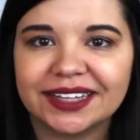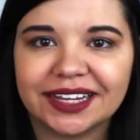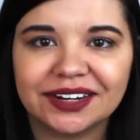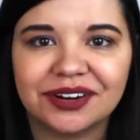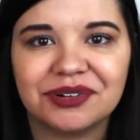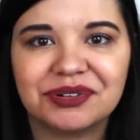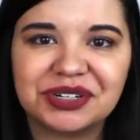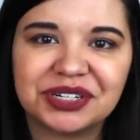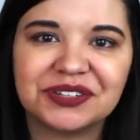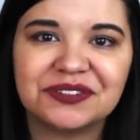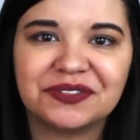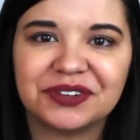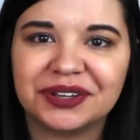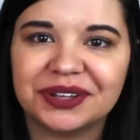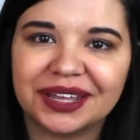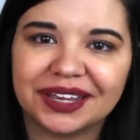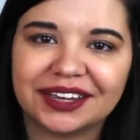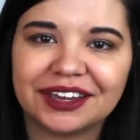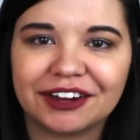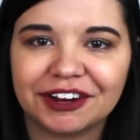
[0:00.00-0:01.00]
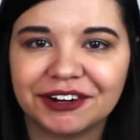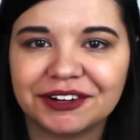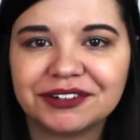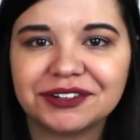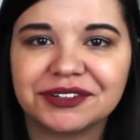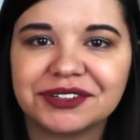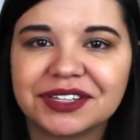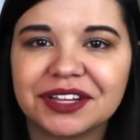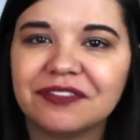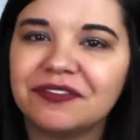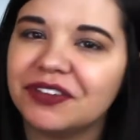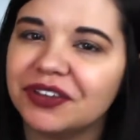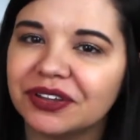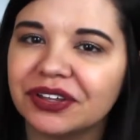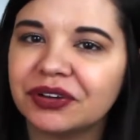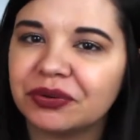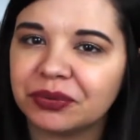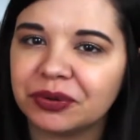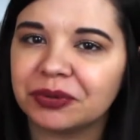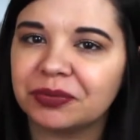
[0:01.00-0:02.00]
They don't just feel like characters, they feel
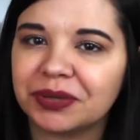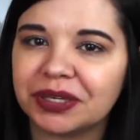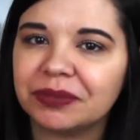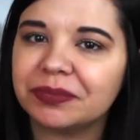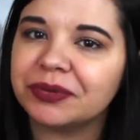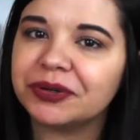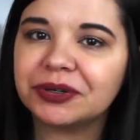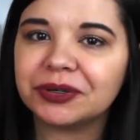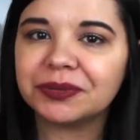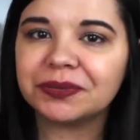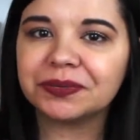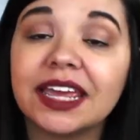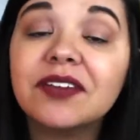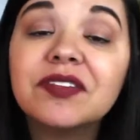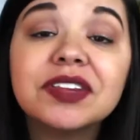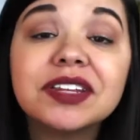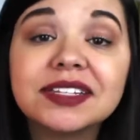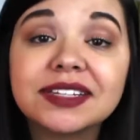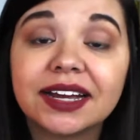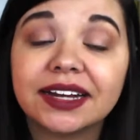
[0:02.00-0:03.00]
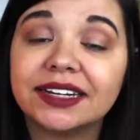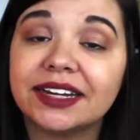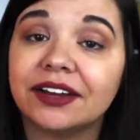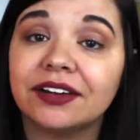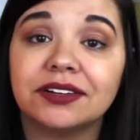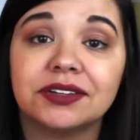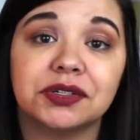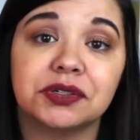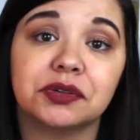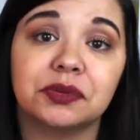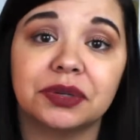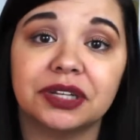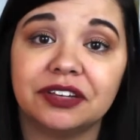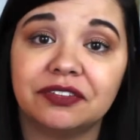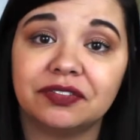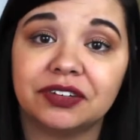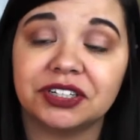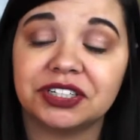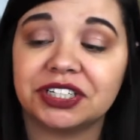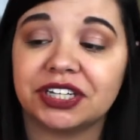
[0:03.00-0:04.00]
like real people. Even the side characters are really
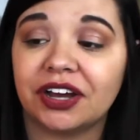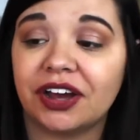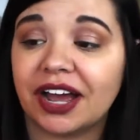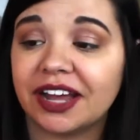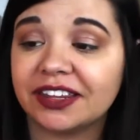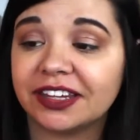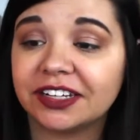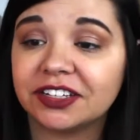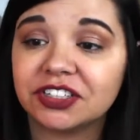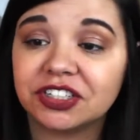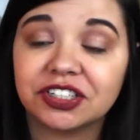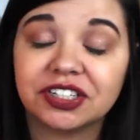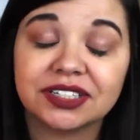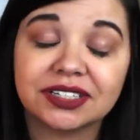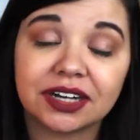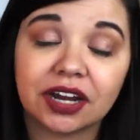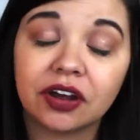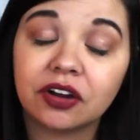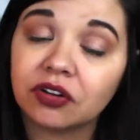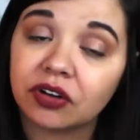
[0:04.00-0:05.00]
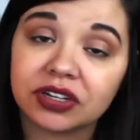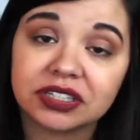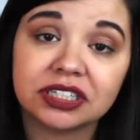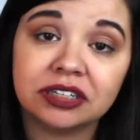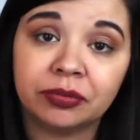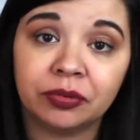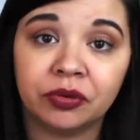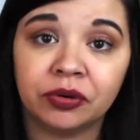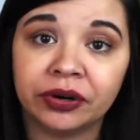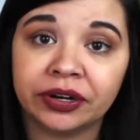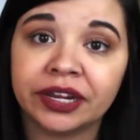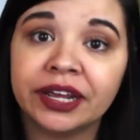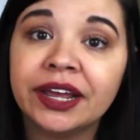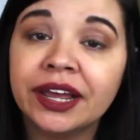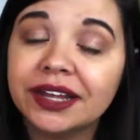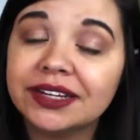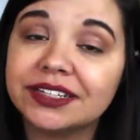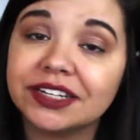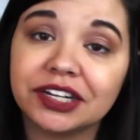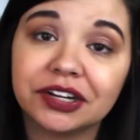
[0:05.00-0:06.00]
fleshed out. I think she just across the board
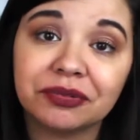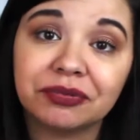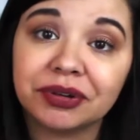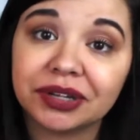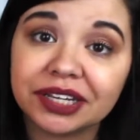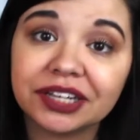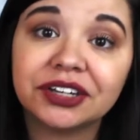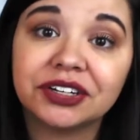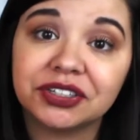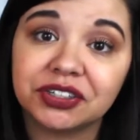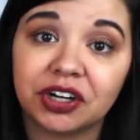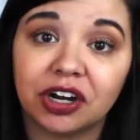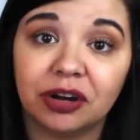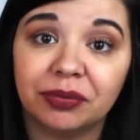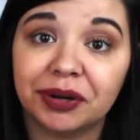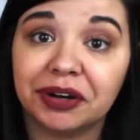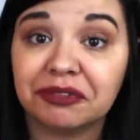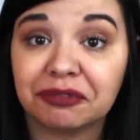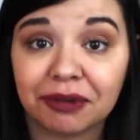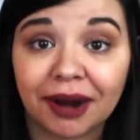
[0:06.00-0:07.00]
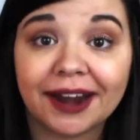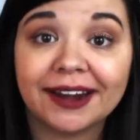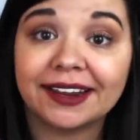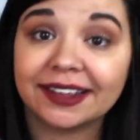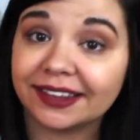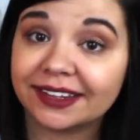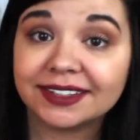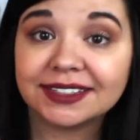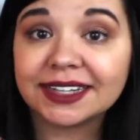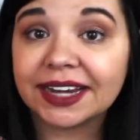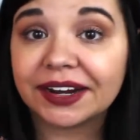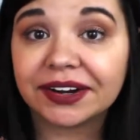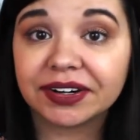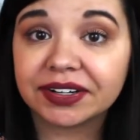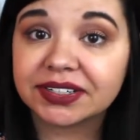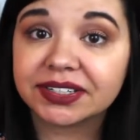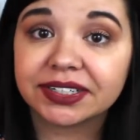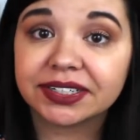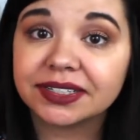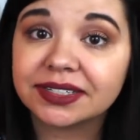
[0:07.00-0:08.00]
did a really good job of writing these
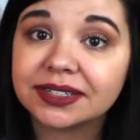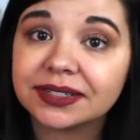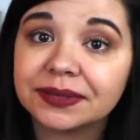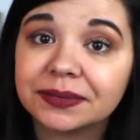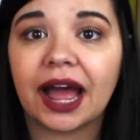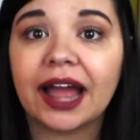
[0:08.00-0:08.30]
characters.